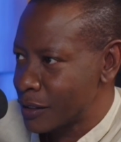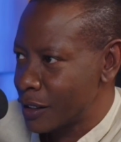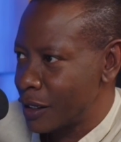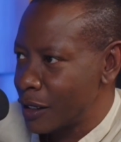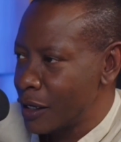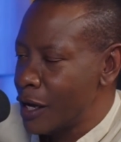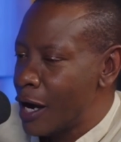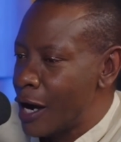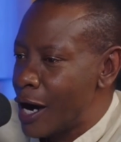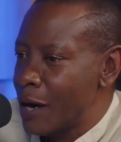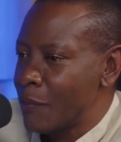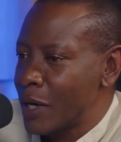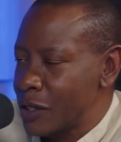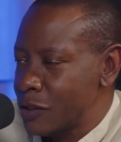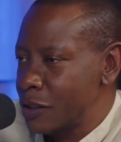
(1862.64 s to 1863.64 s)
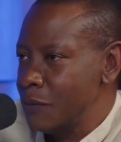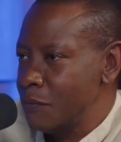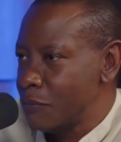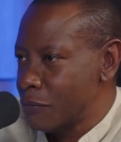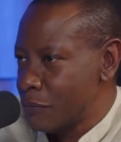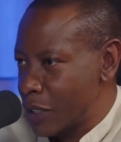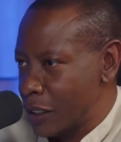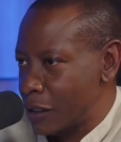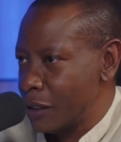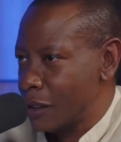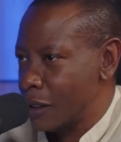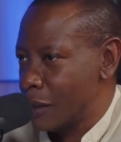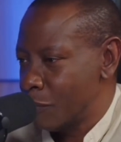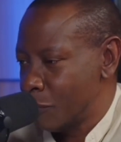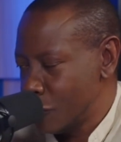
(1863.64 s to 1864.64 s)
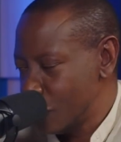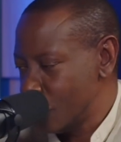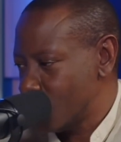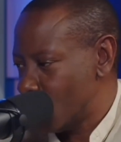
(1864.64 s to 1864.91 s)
then say I'm actually making a